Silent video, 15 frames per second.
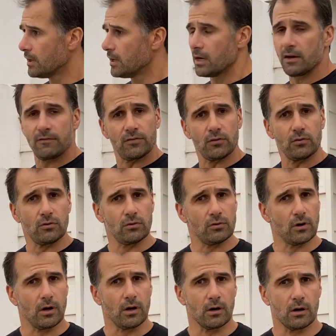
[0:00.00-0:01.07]
If you
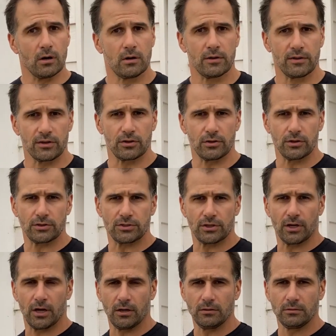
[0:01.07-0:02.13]
think you're good to
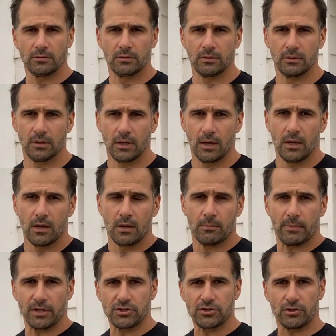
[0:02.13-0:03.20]
go,
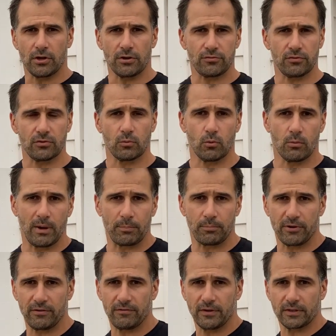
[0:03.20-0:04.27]
make sure you go through the warm-up
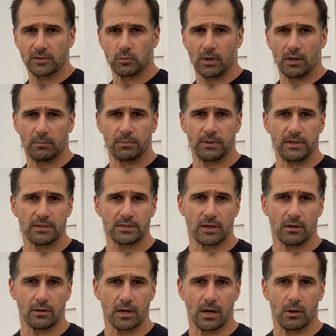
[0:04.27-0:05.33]
briefing as well, please,
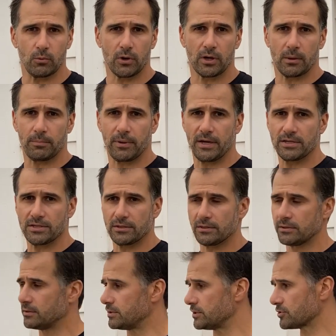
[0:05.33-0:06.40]
on our workout page and
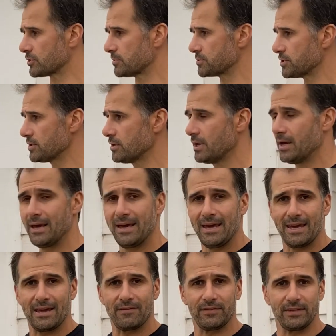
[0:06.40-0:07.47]
description.
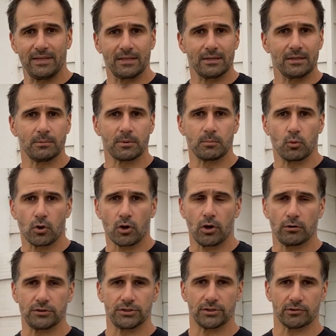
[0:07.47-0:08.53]
If you need a little bit more
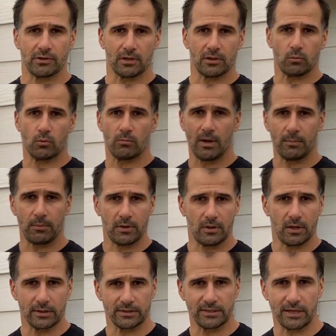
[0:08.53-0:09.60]
coaching around the warm-up,
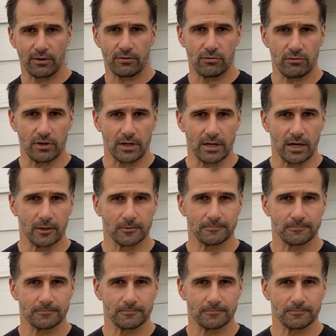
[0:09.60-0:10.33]
I'm going to take you through that now.